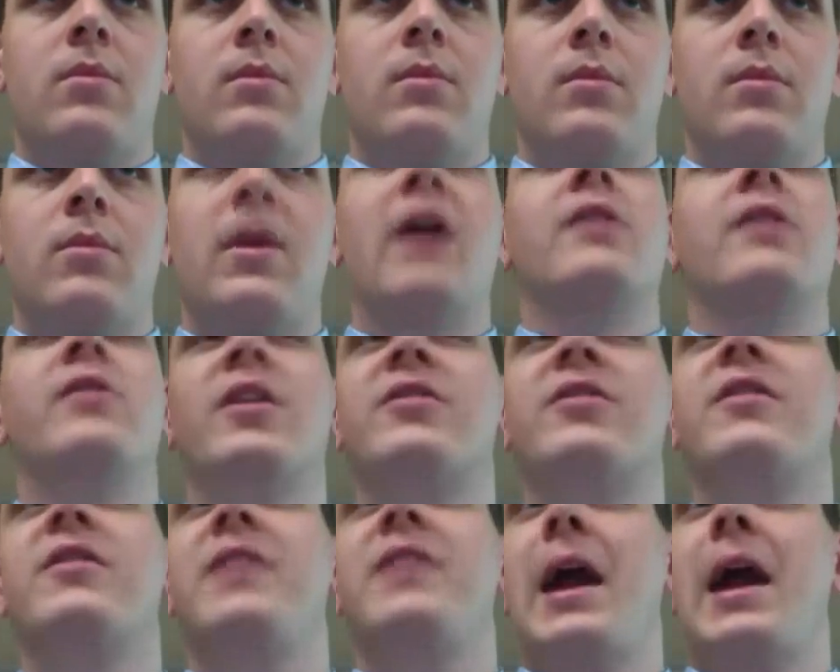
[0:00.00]
Yeah, Dusk in
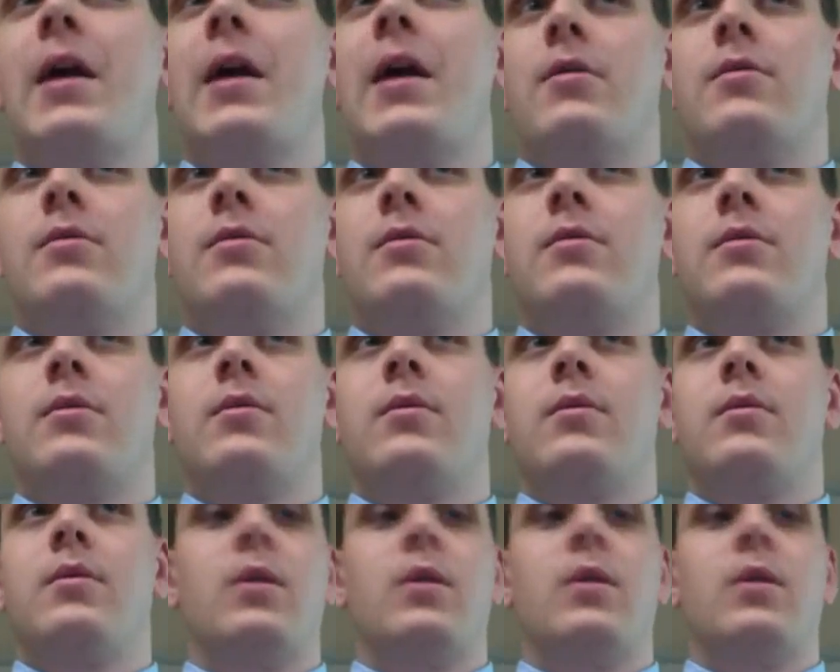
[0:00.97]
the Air.
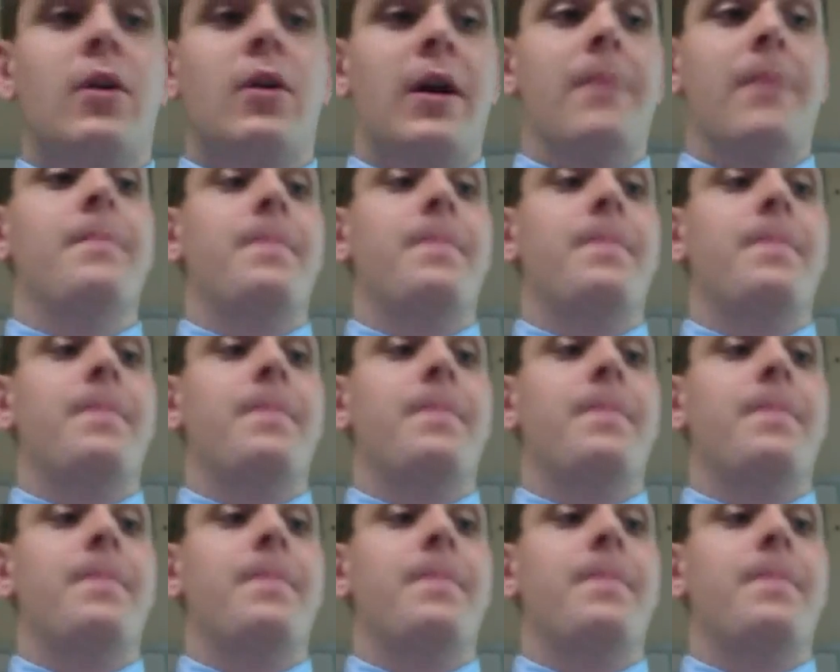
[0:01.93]
Okay.